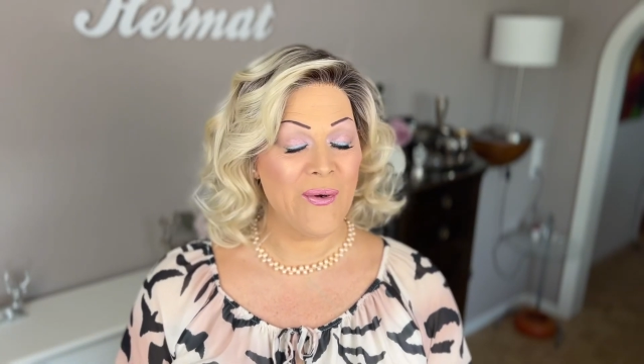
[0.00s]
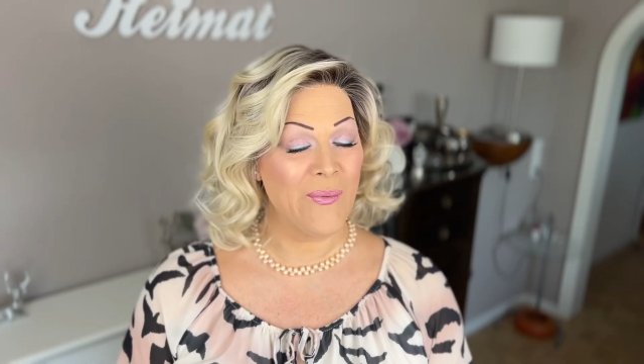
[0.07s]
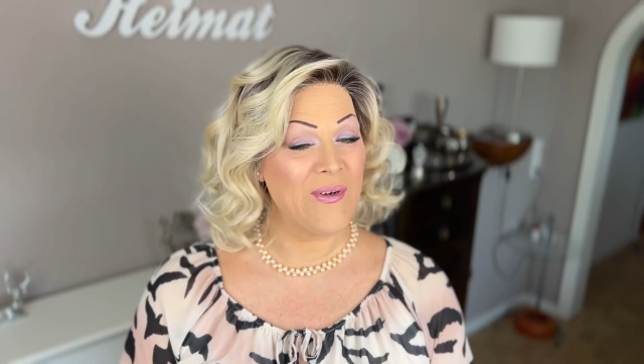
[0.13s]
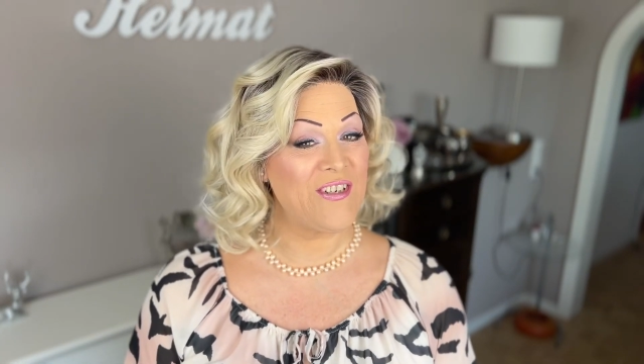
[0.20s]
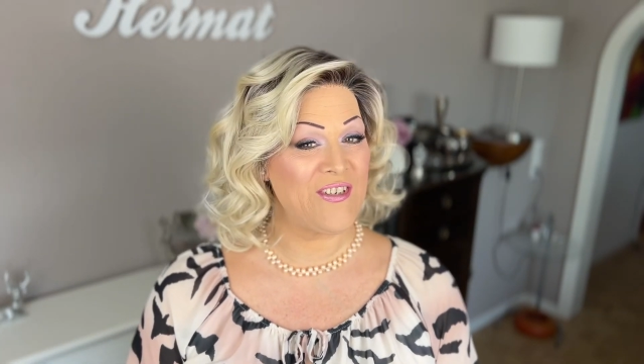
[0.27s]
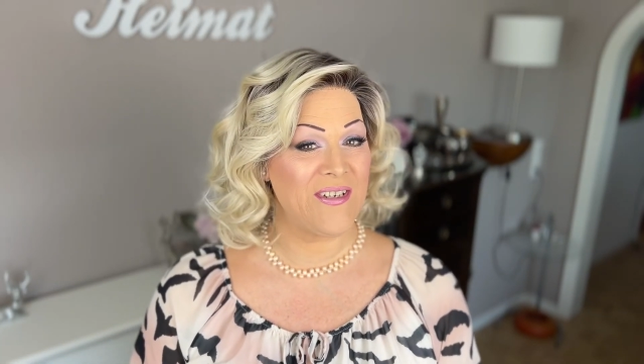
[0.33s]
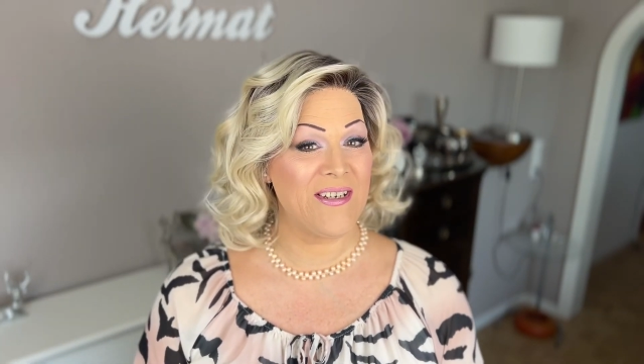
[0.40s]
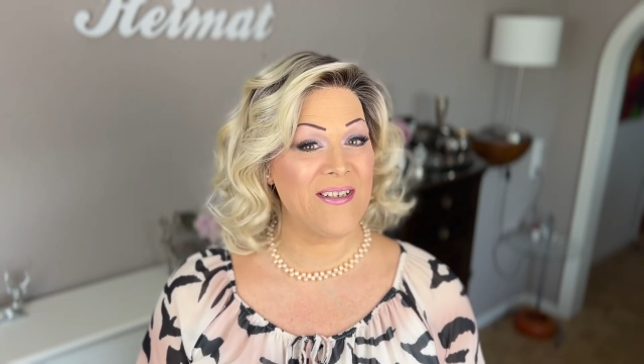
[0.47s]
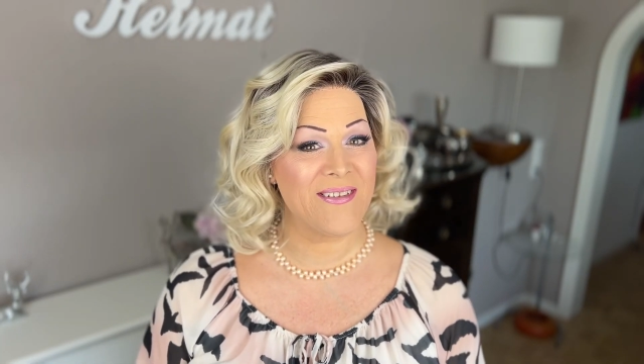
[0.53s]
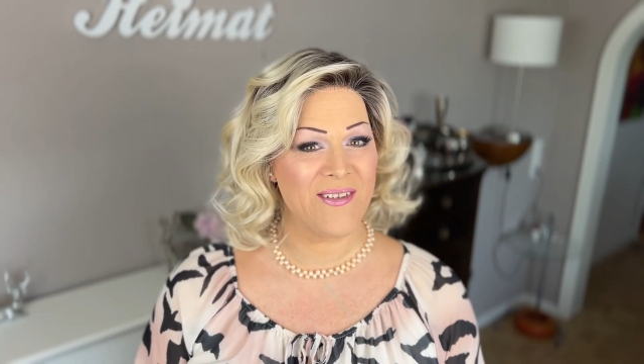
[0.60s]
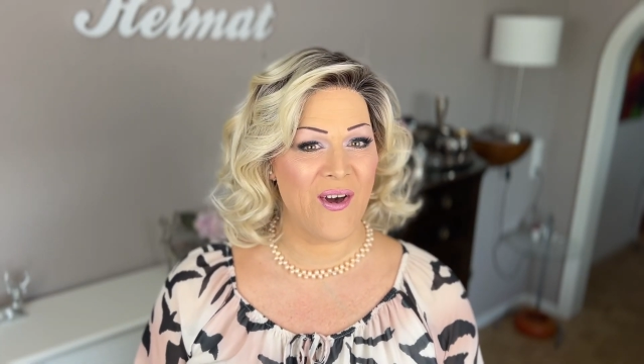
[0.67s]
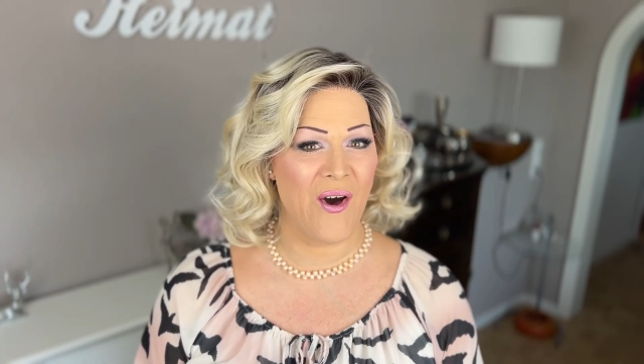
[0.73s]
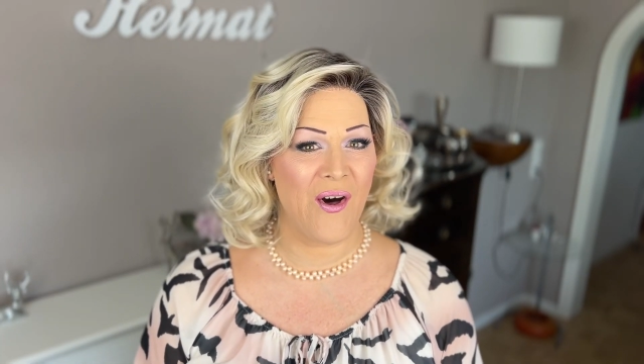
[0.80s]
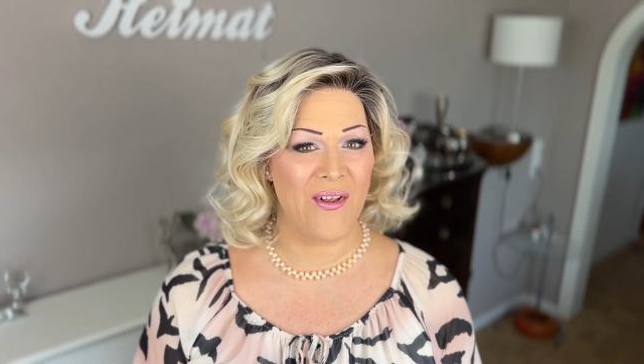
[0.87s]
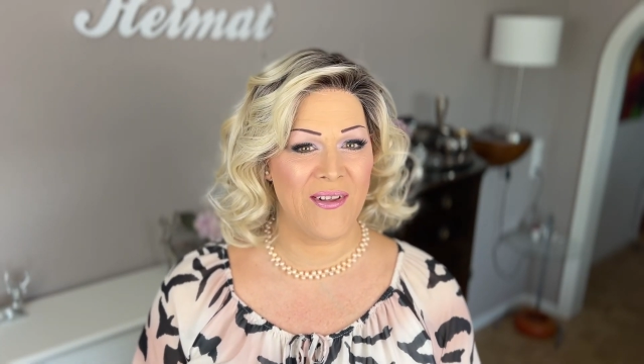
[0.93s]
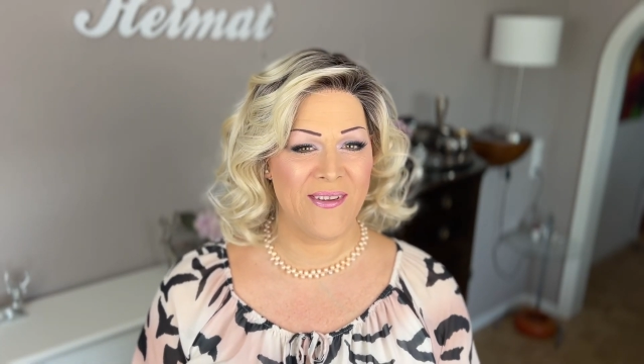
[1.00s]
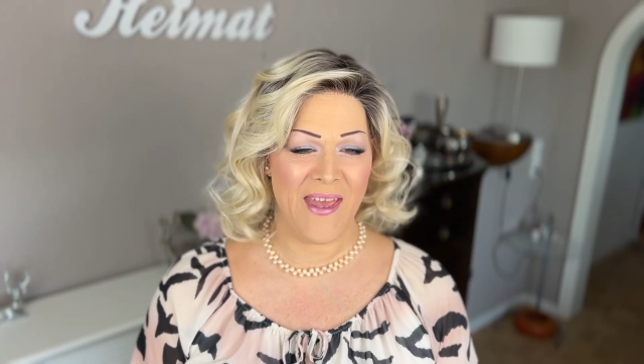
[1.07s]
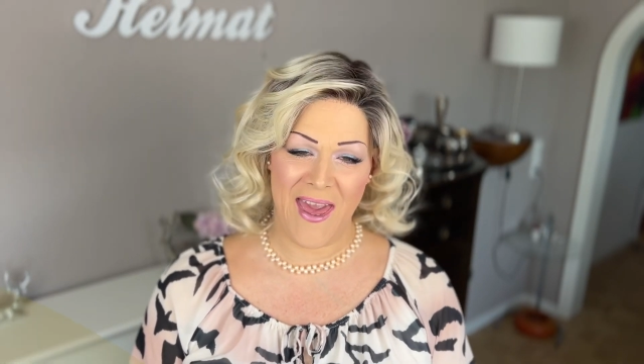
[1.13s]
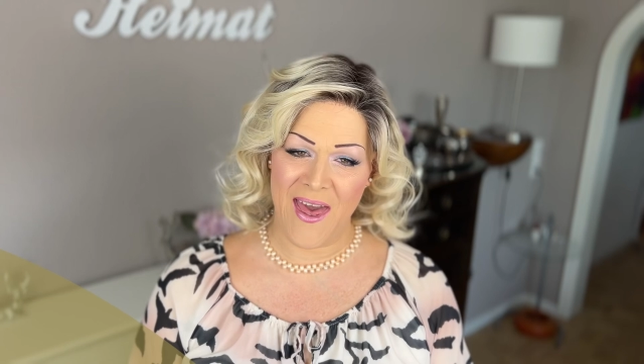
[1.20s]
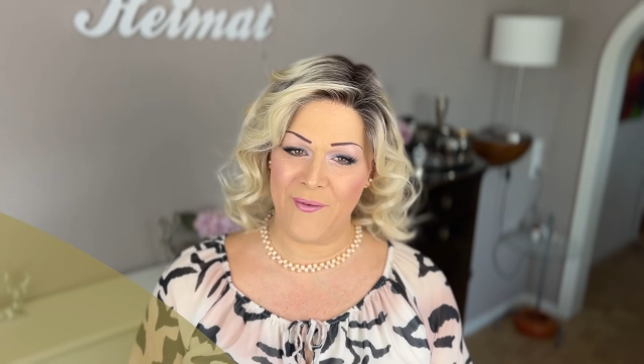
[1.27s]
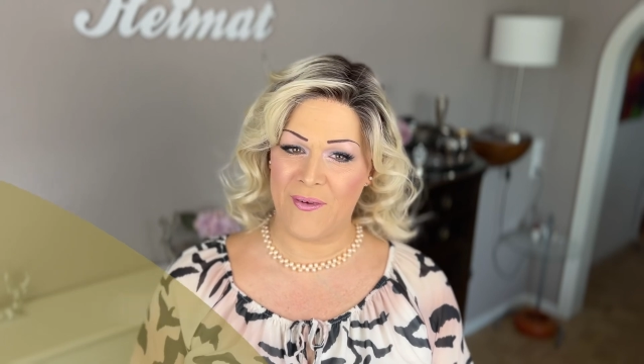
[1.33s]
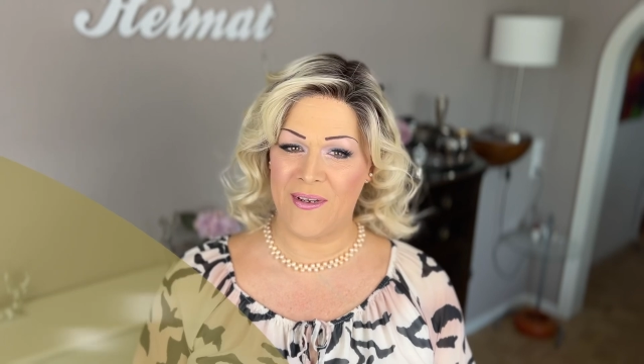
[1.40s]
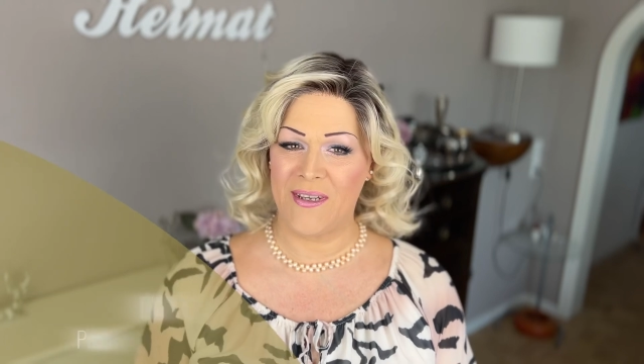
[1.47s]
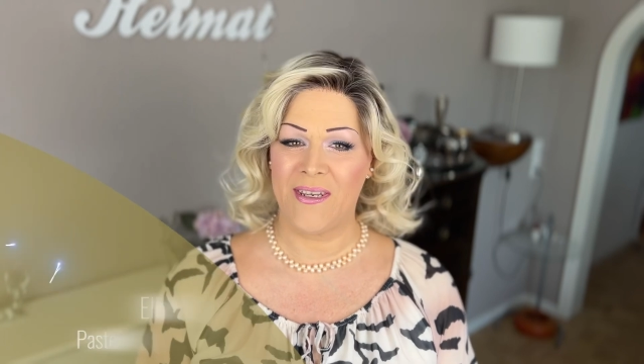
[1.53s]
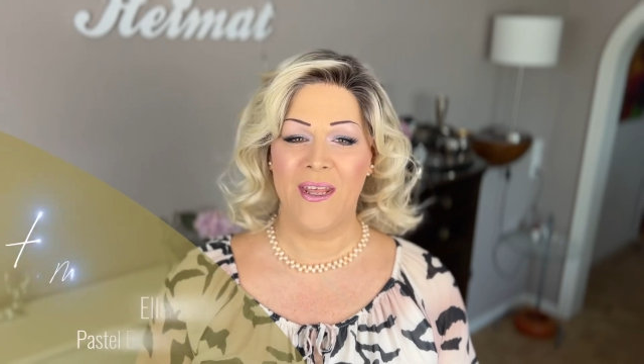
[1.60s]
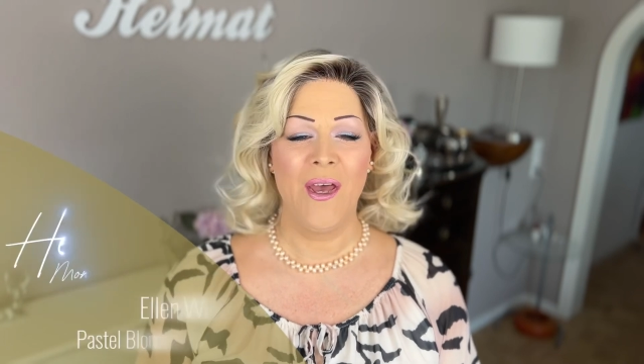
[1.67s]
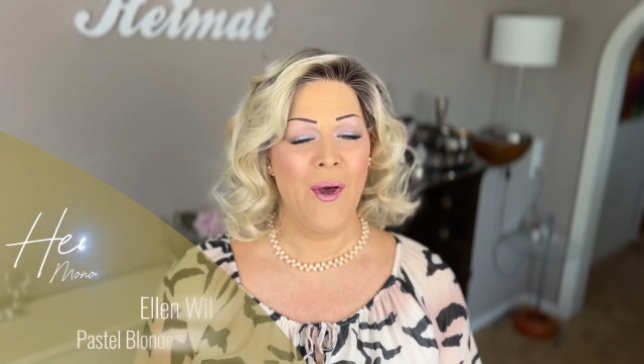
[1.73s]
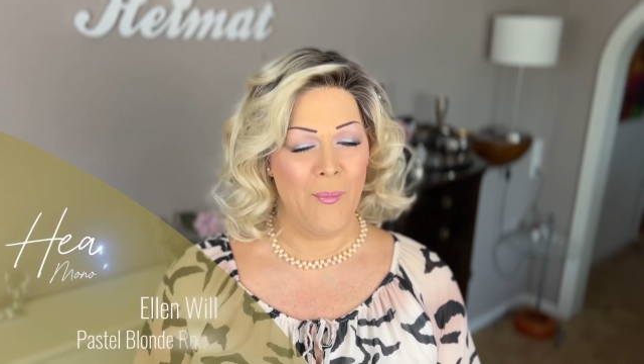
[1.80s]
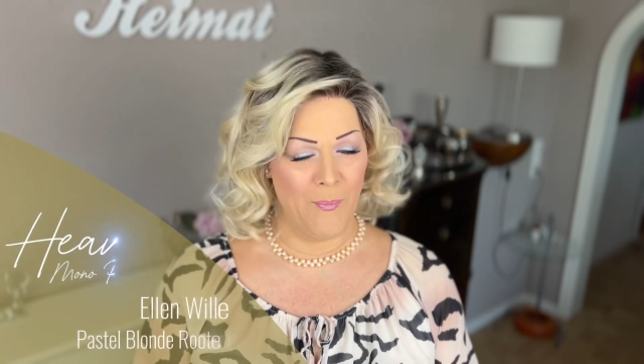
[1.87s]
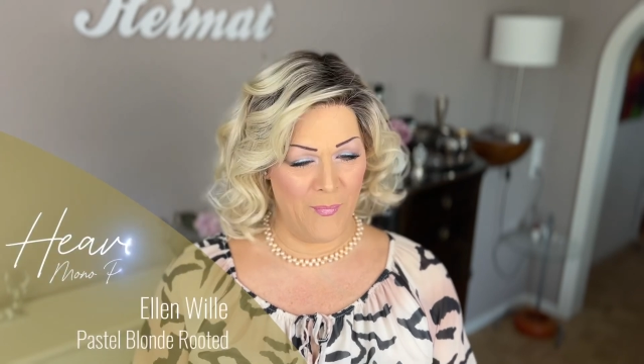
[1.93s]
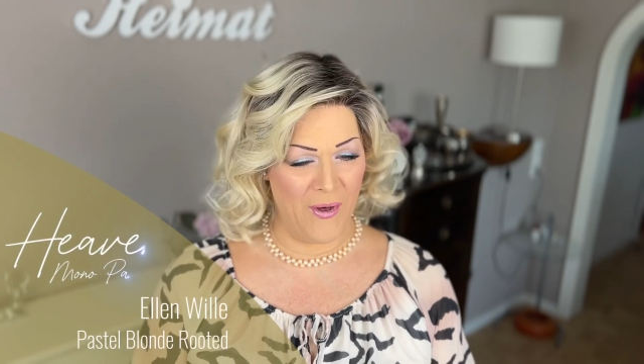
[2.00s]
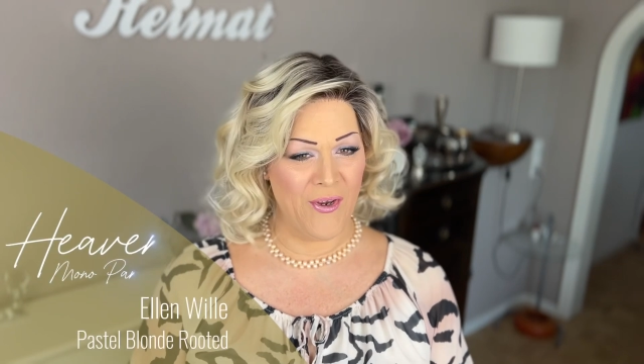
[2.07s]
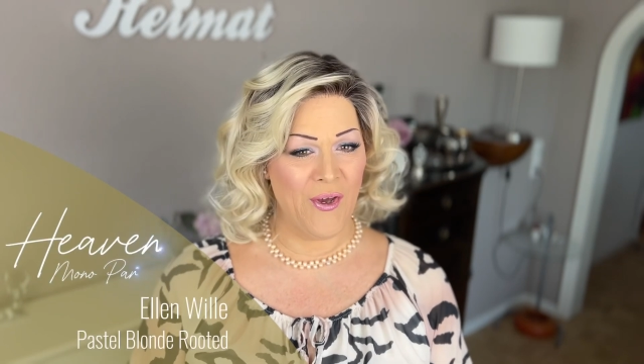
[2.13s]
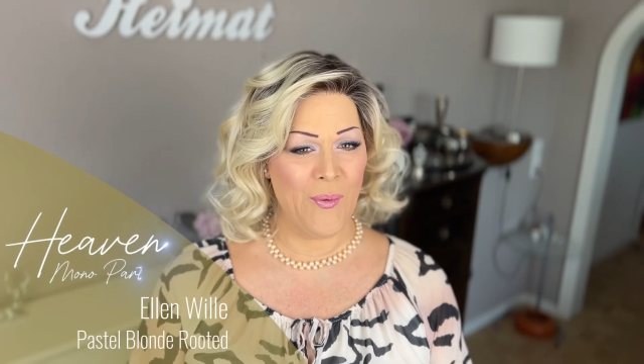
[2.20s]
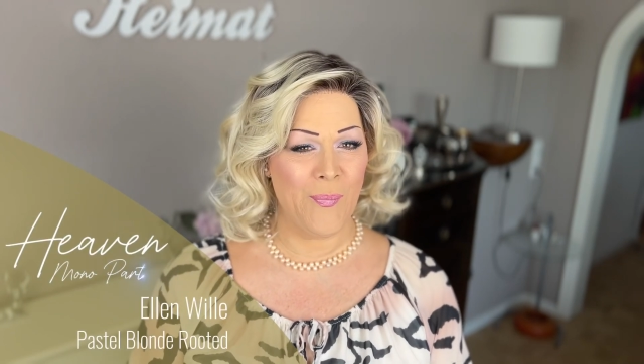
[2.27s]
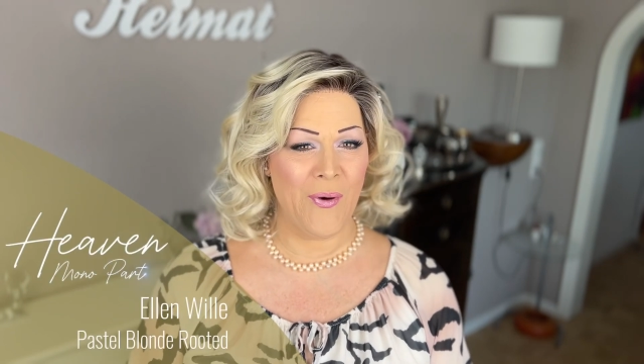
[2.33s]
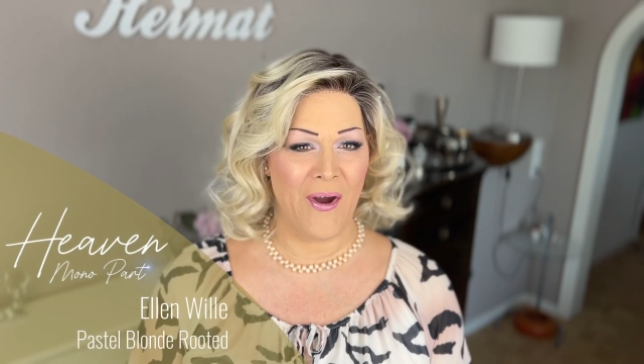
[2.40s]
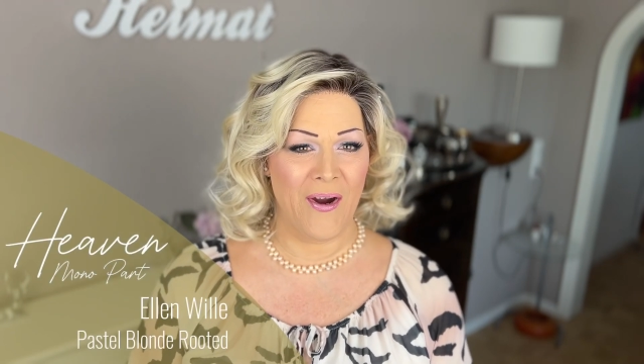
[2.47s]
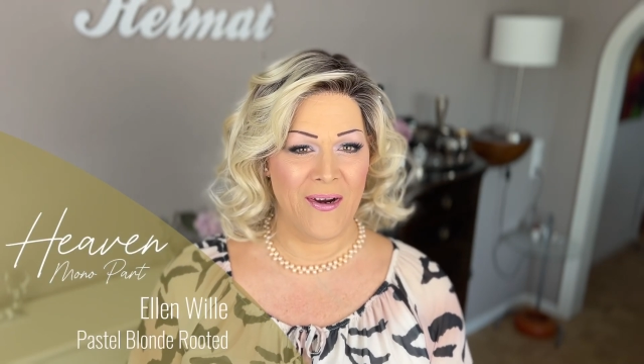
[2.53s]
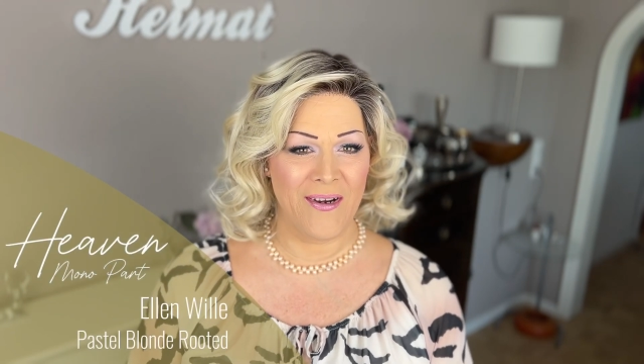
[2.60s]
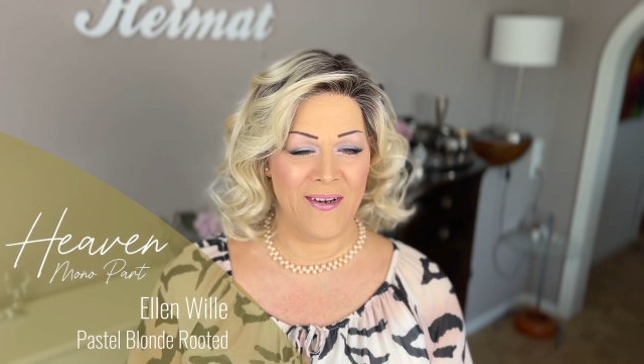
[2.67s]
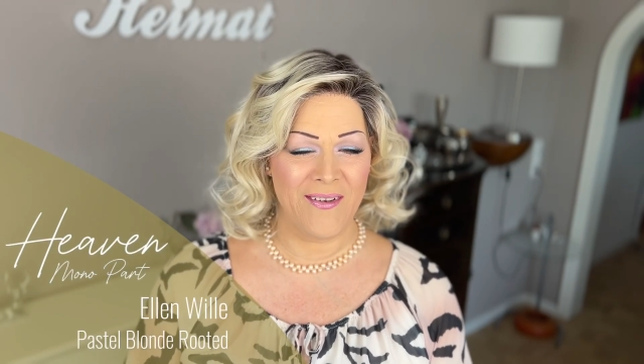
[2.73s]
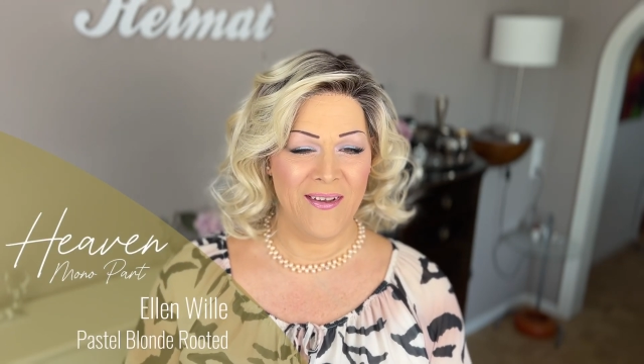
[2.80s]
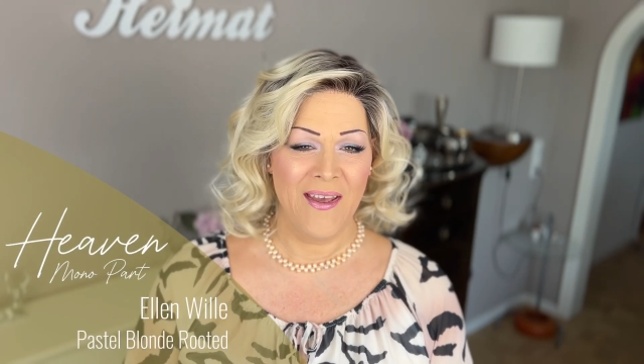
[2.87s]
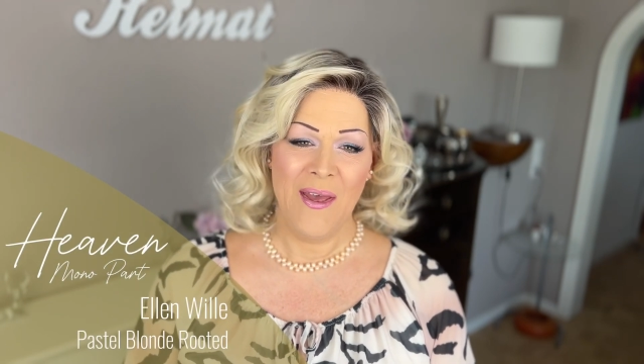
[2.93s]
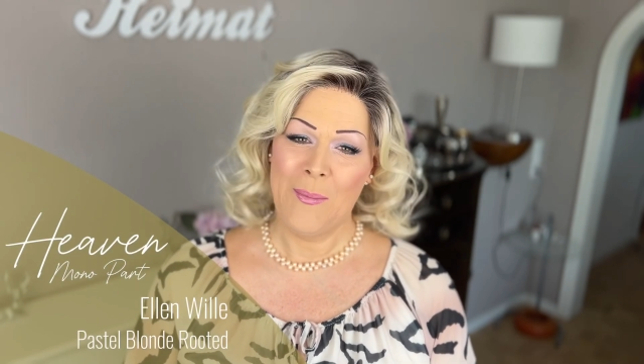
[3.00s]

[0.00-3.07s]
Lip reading: which is called Heaven Mono Part